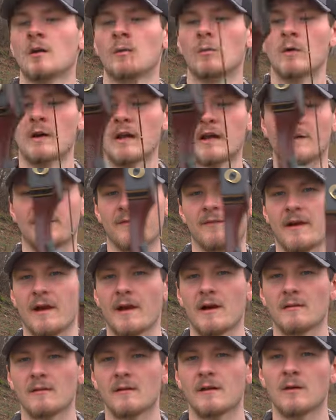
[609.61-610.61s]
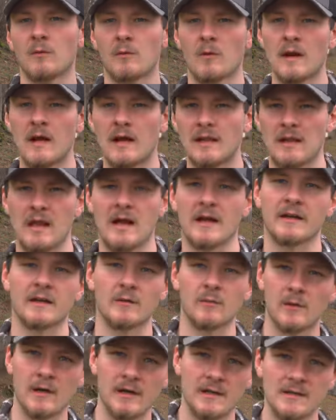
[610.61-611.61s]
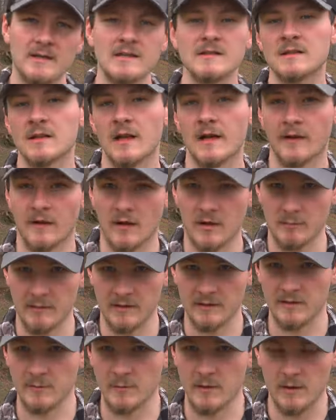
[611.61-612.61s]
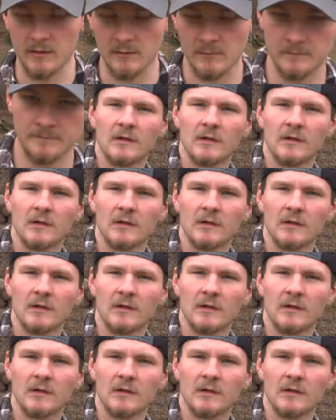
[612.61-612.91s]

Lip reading: what I found, what I like, and what I dislike about the bow.